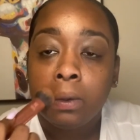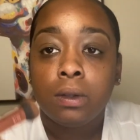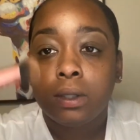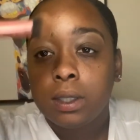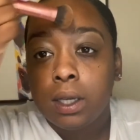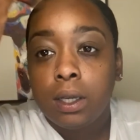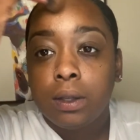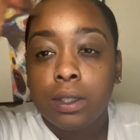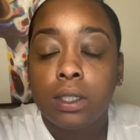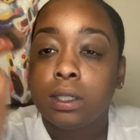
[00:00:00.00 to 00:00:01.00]
See,
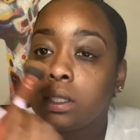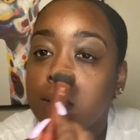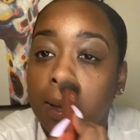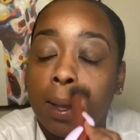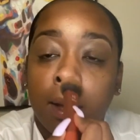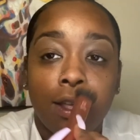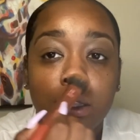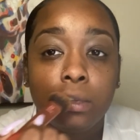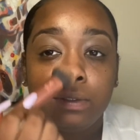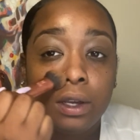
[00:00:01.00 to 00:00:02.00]
just
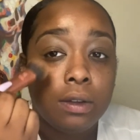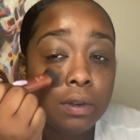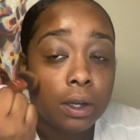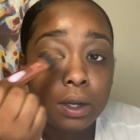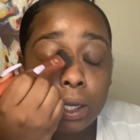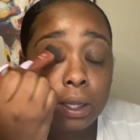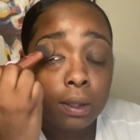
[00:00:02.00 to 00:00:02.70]
a very, very,